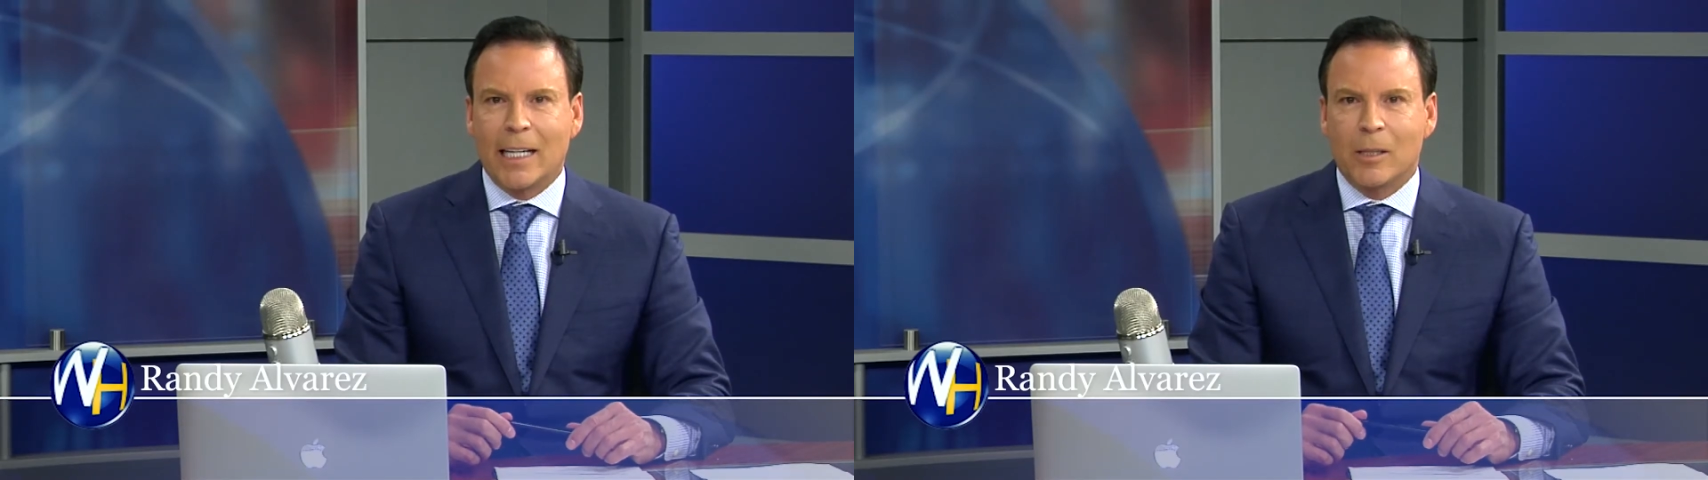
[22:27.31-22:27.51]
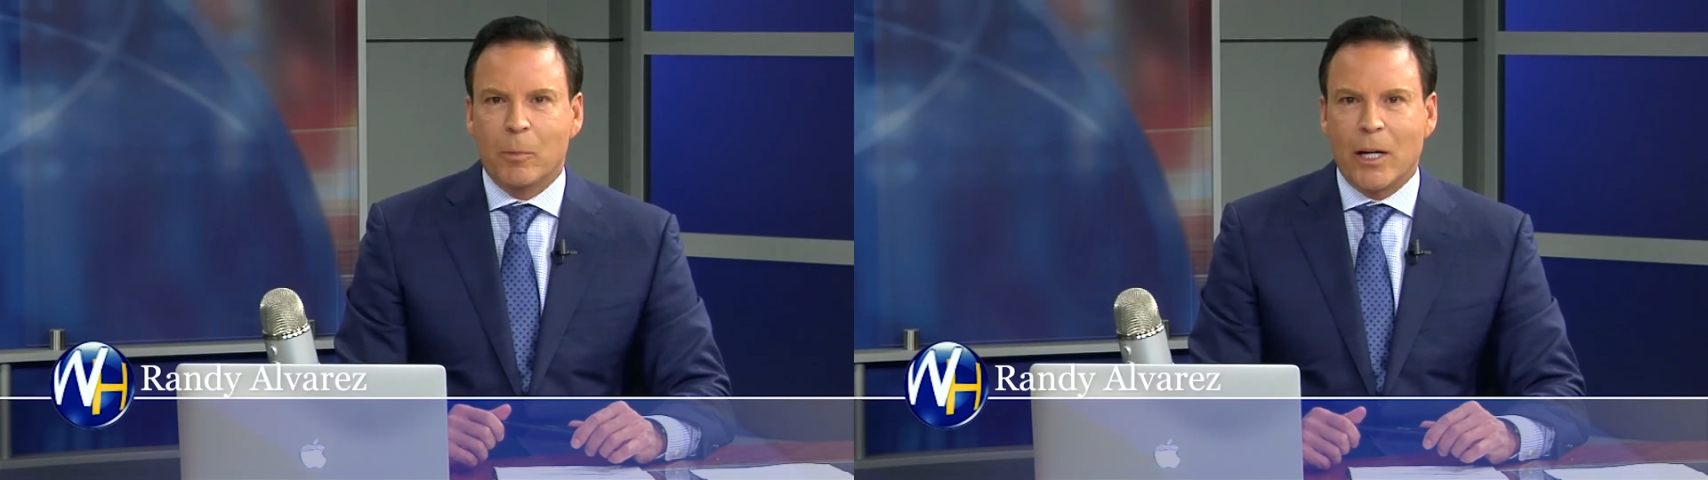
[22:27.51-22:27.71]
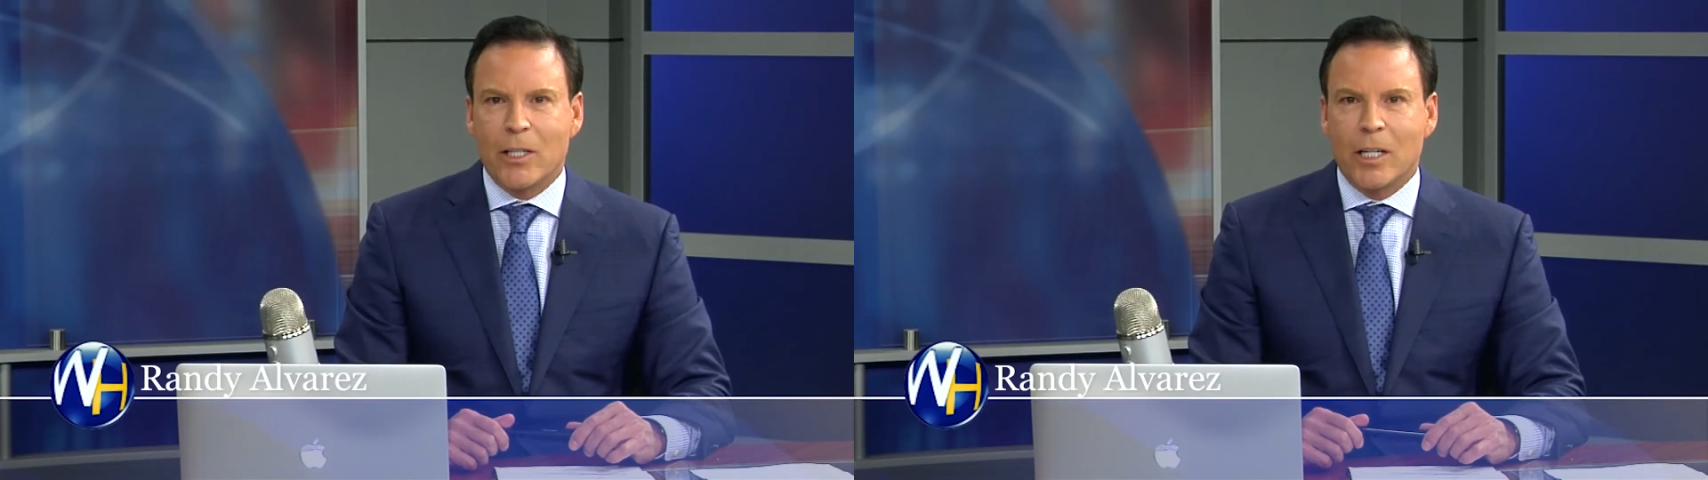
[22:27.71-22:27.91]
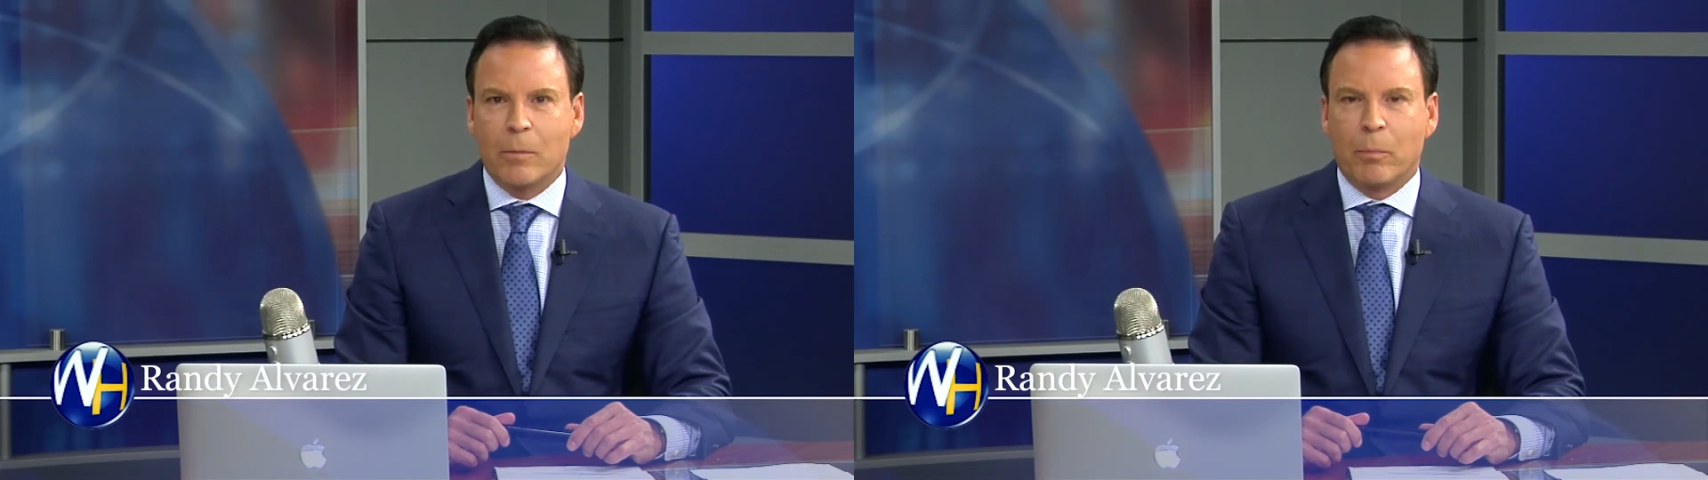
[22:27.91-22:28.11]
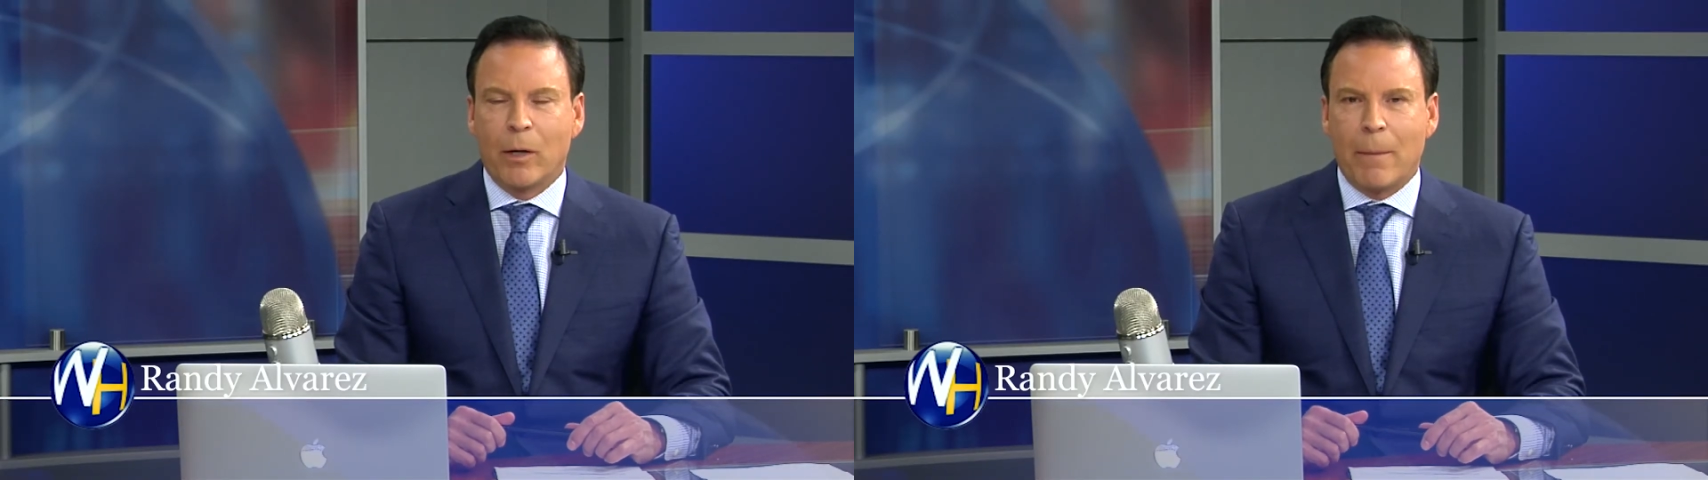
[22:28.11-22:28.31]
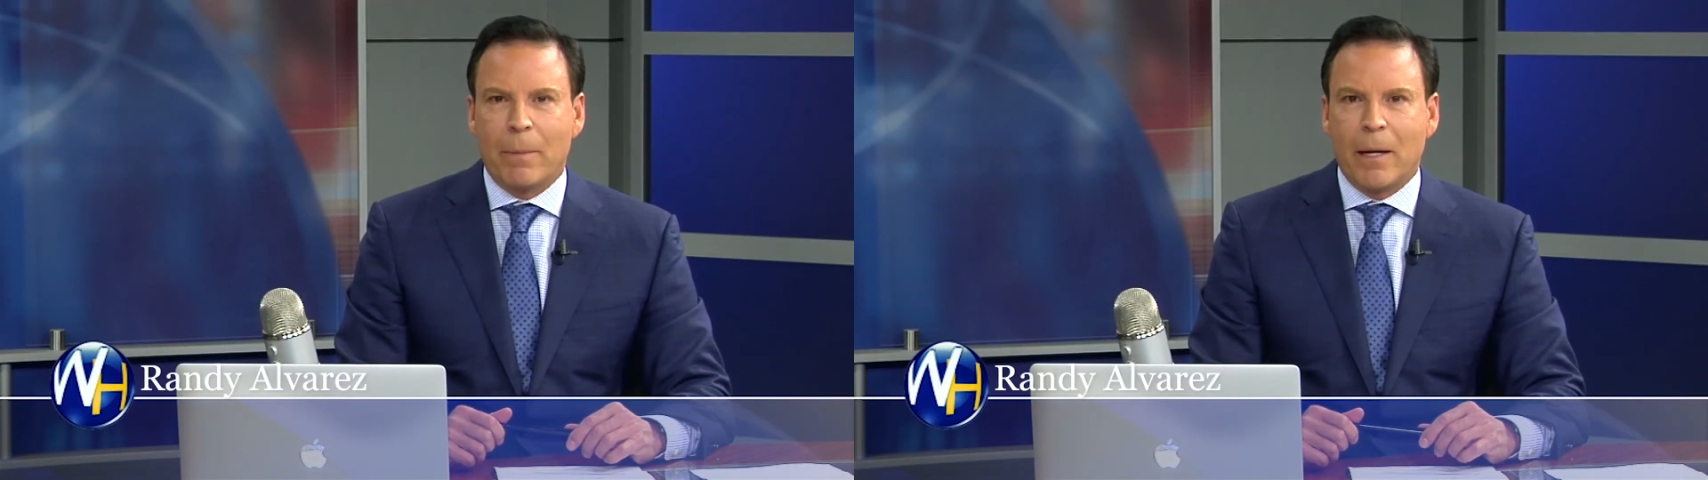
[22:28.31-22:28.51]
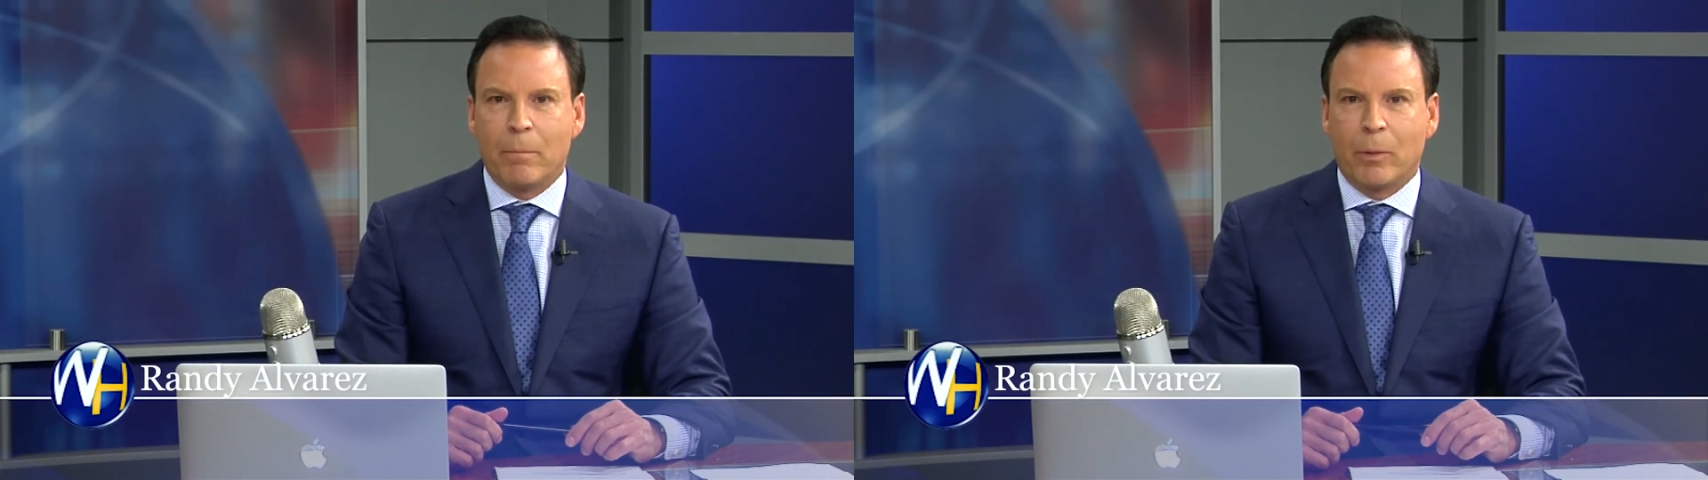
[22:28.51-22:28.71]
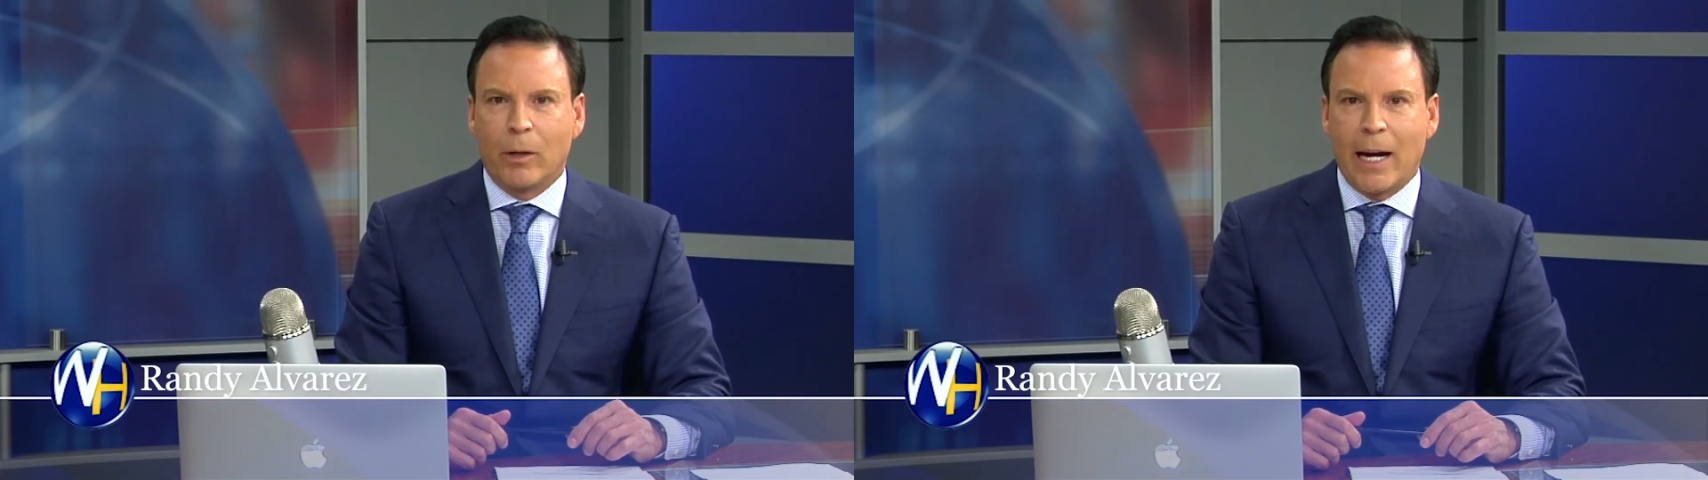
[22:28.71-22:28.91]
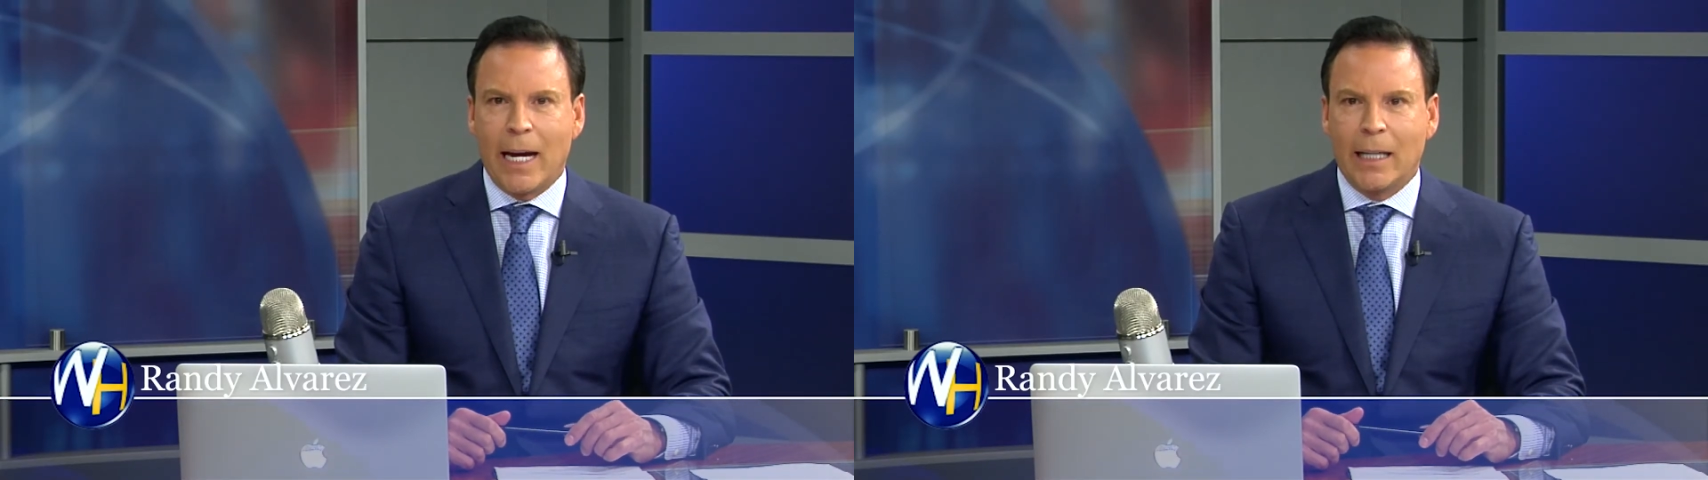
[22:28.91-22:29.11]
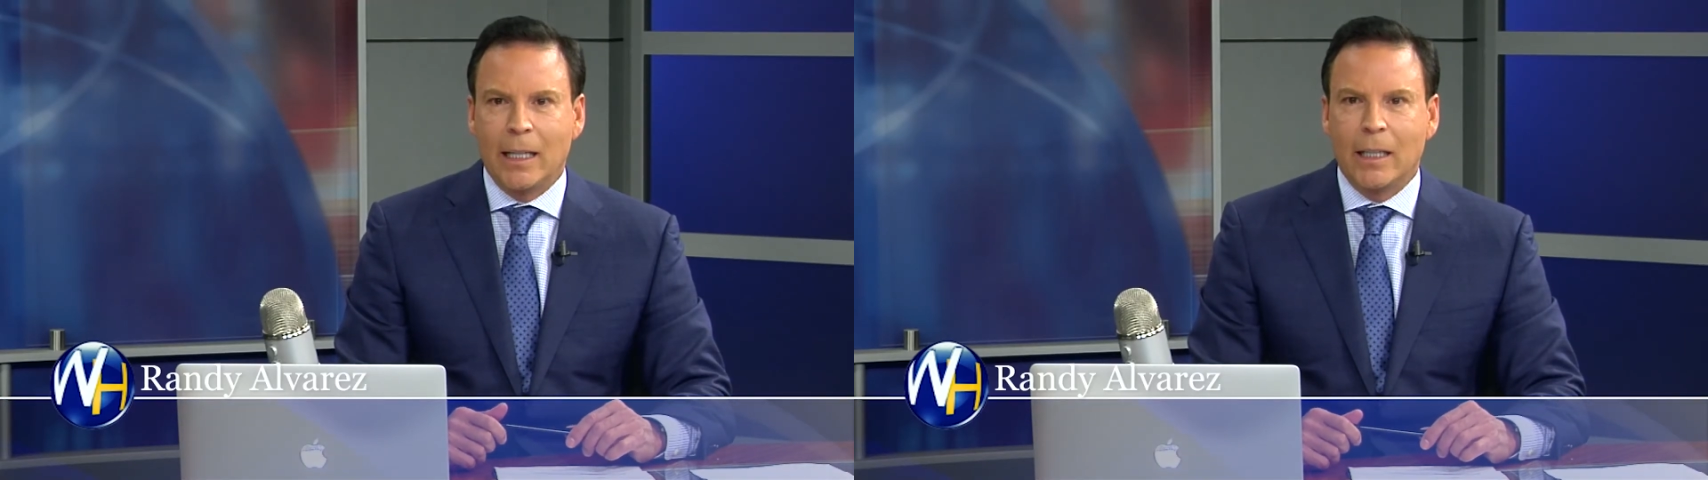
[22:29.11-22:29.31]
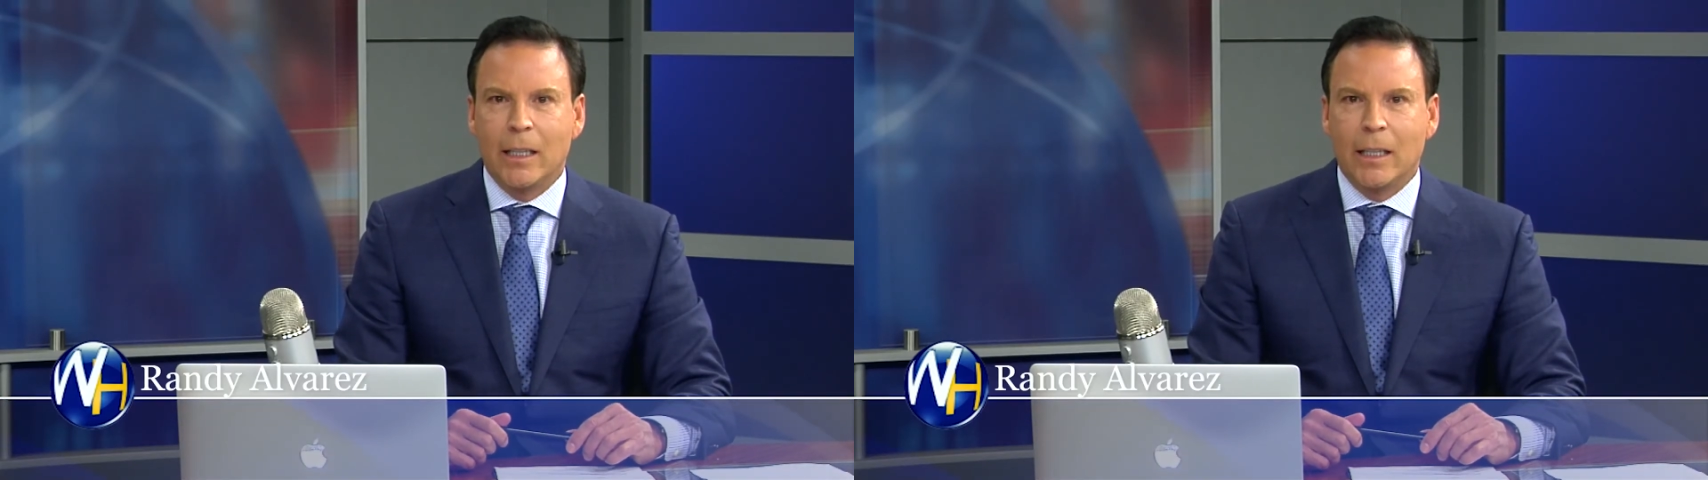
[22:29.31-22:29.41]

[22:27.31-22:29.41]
expression is prep and pray.